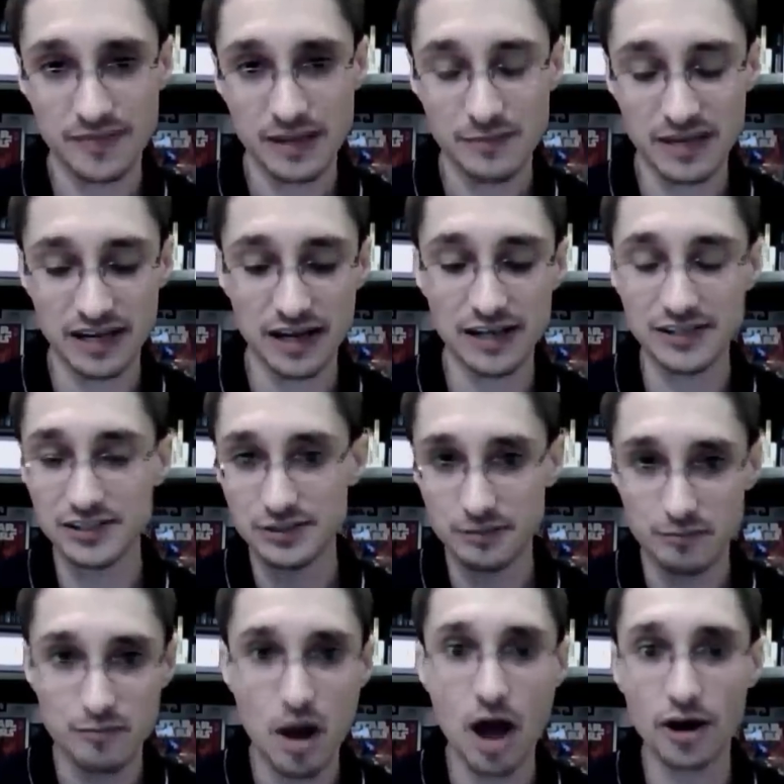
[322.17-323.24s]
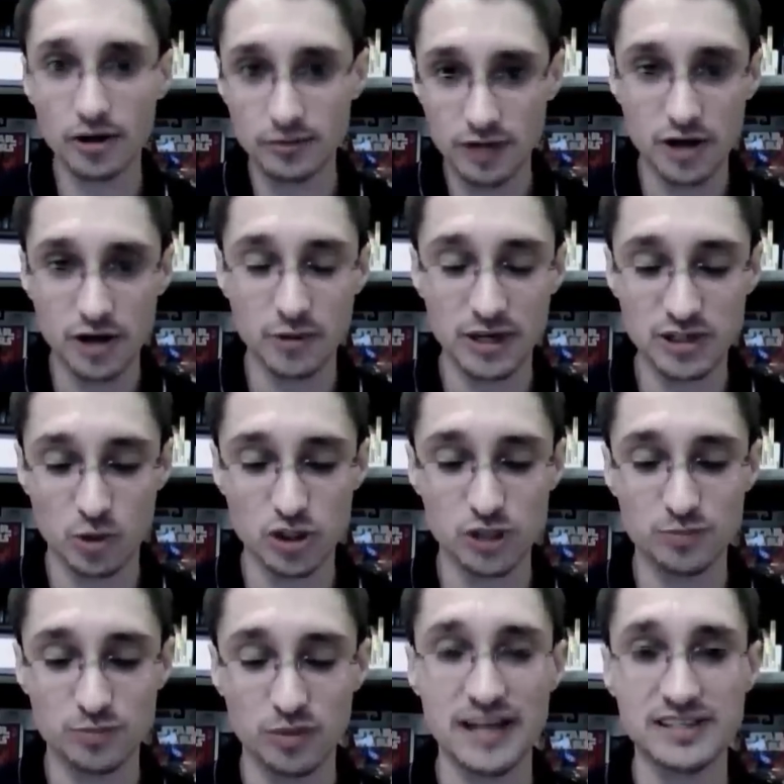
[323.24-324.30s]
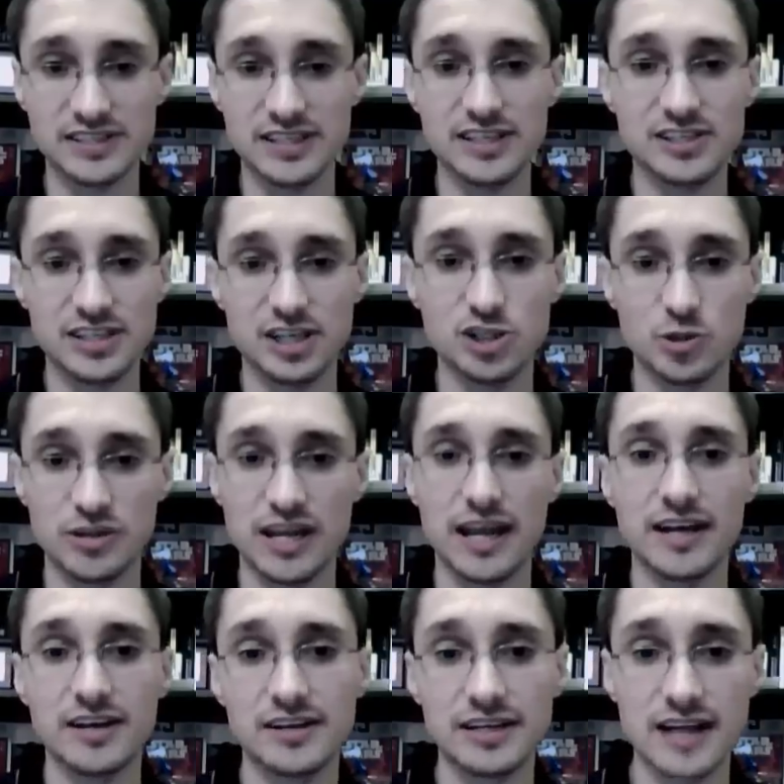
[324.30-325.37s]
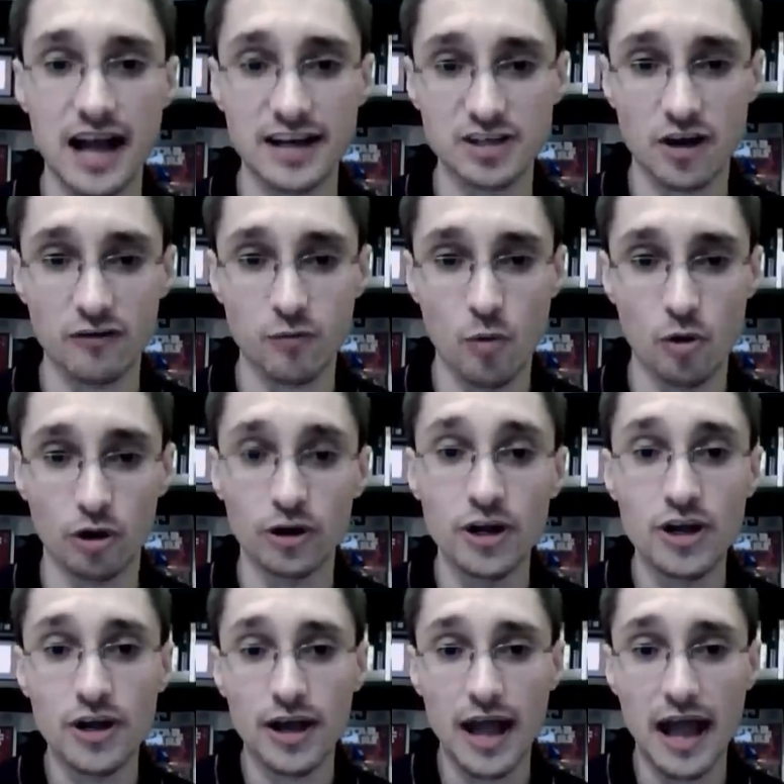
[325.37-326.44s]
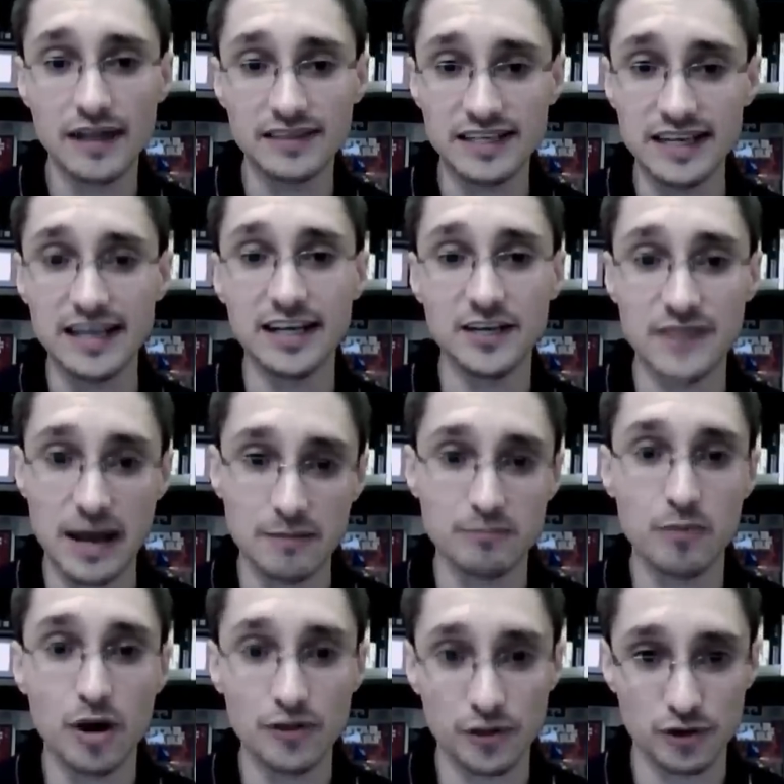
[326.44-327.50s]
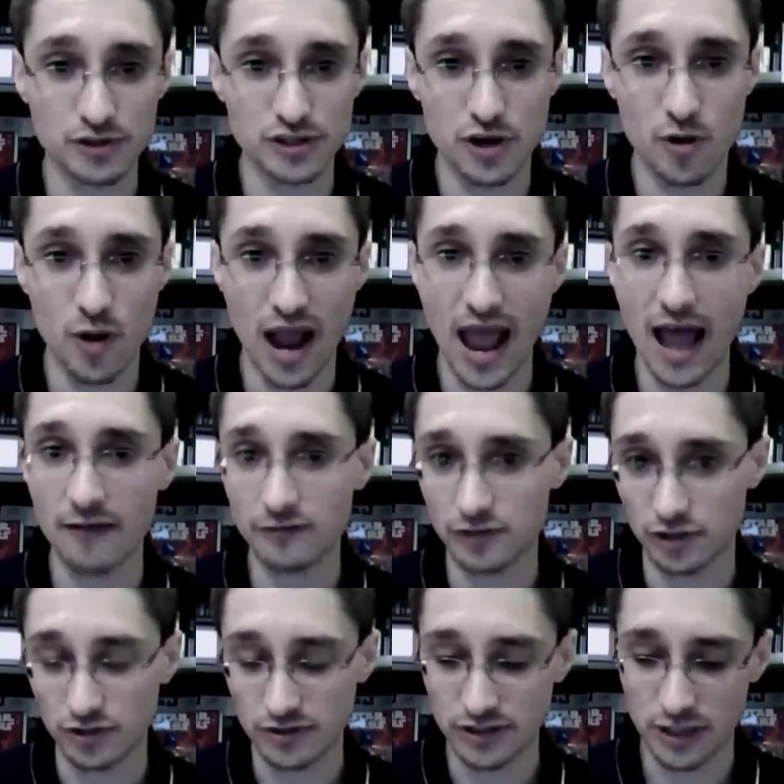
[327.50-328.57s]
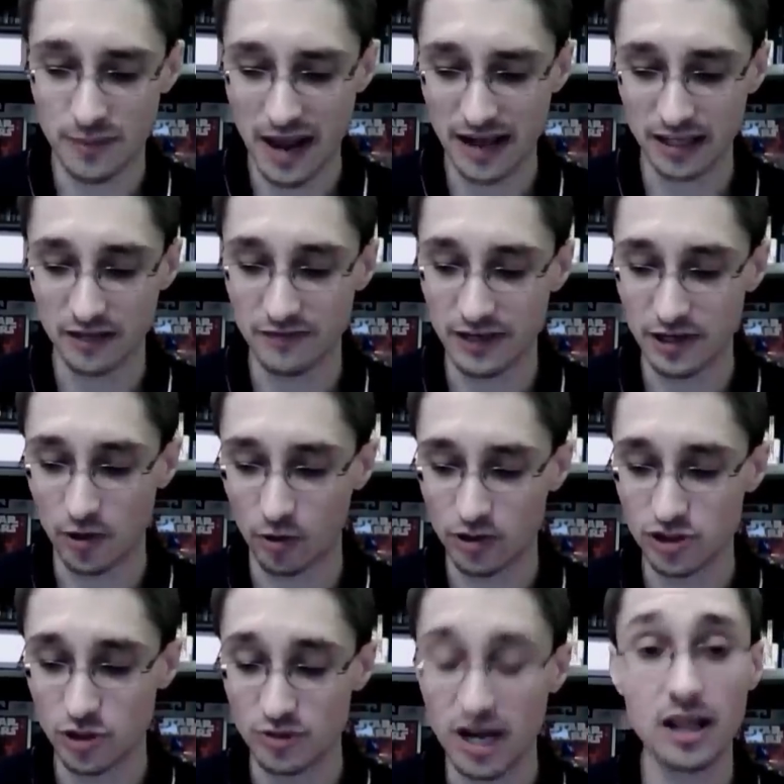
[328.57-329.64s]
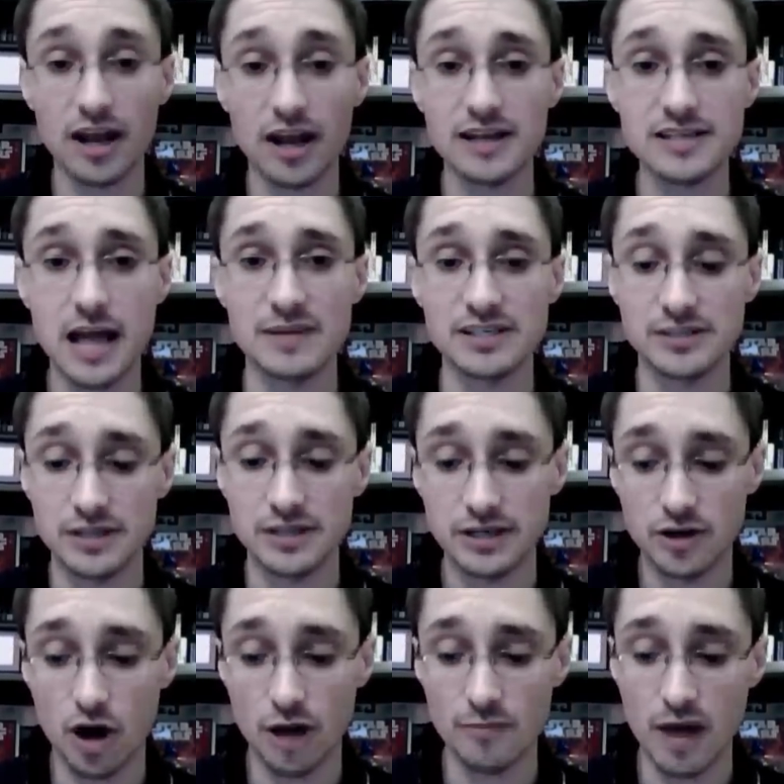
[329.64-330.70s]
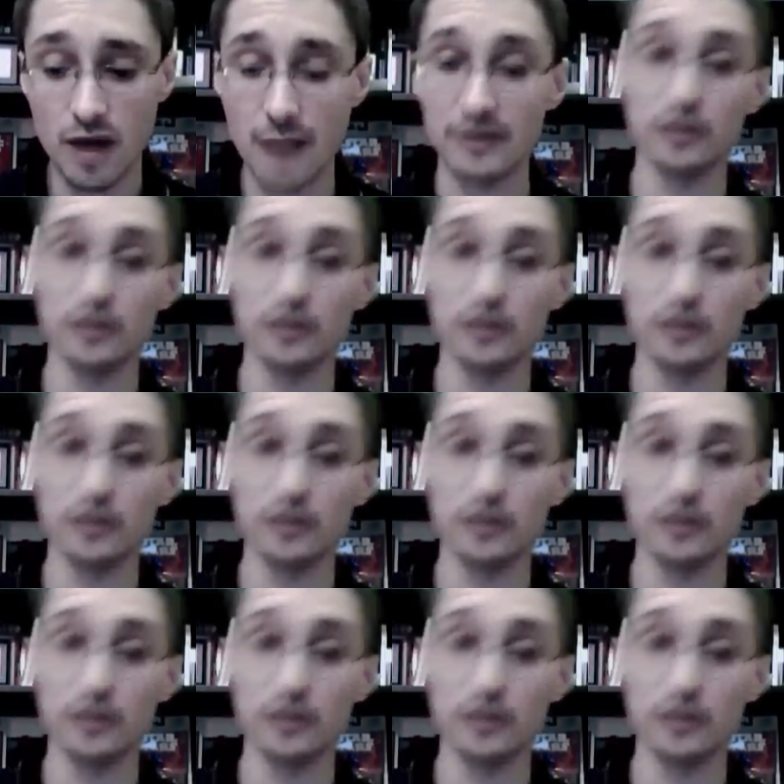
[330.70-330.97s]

Because modern continuity sources place this issue in the end of the Nagai Toph War at the end of that month or so after the Battle of Endor. So not a lot of time has gone by,